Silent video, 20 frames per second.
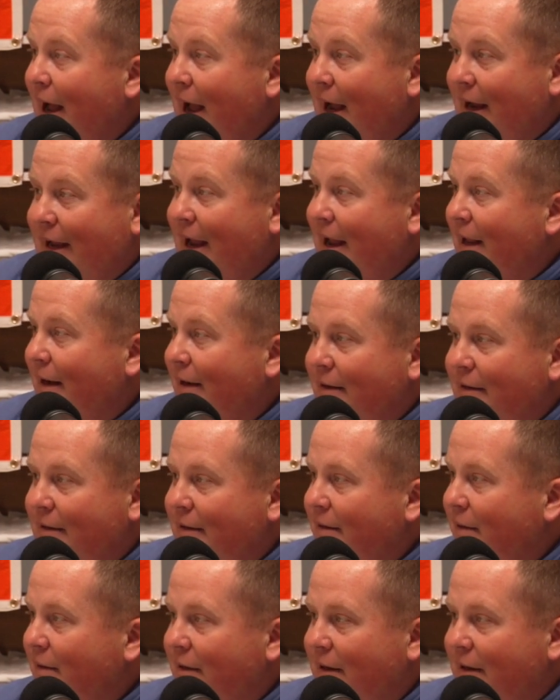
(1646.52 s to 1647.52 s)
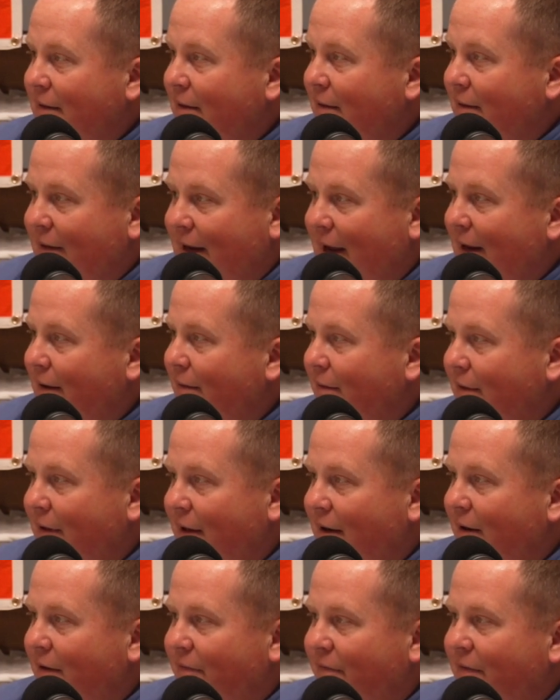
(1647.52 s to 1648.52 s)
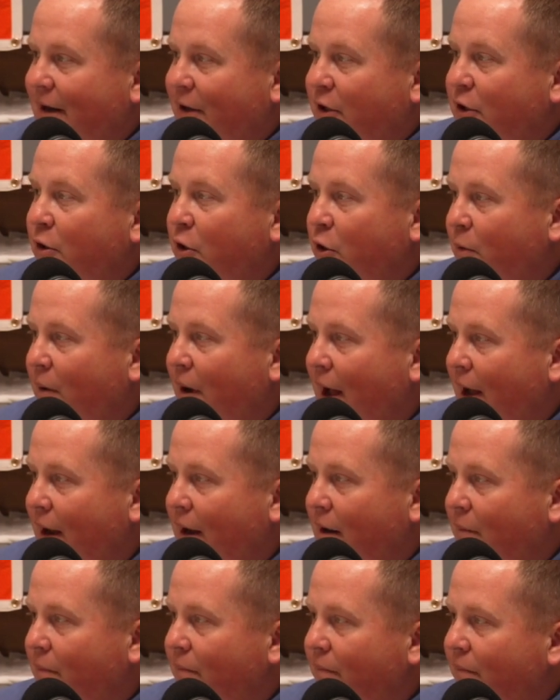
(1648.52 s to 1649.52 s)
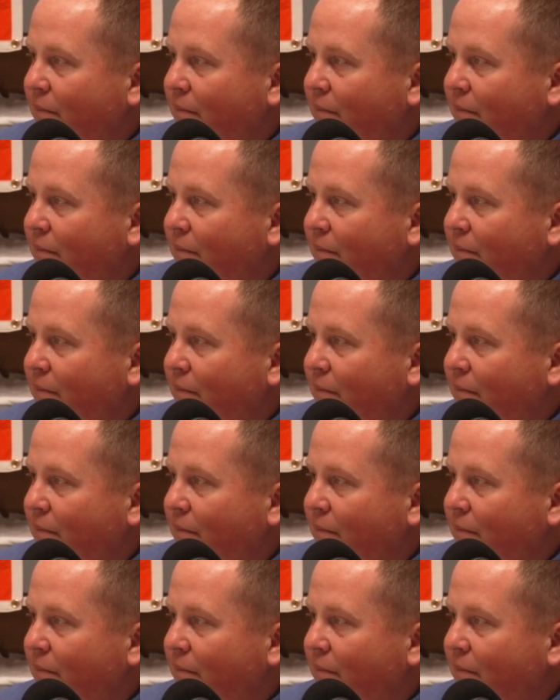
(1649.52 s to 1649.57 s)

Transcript: I can't let it affect who I am.